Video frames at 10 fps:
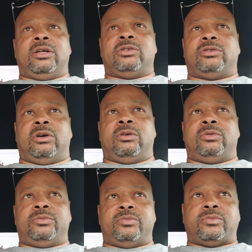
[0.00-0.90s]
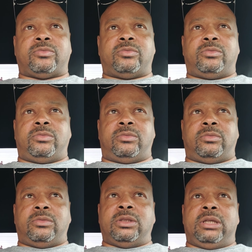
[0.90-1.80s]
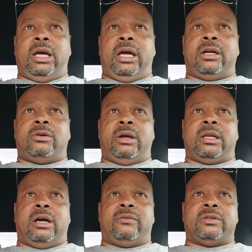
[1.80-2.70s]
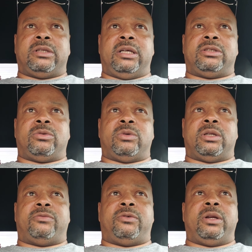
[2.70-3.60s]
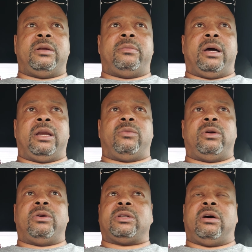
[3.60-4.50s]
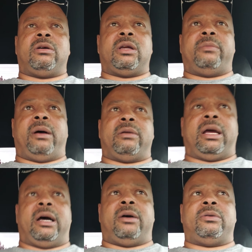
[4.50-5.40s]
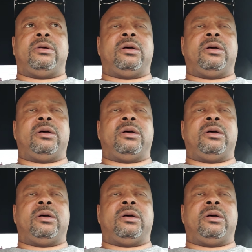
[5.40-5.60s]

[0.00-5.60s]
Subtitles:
So I had a great conversation with a friend of mine, and we were talking about how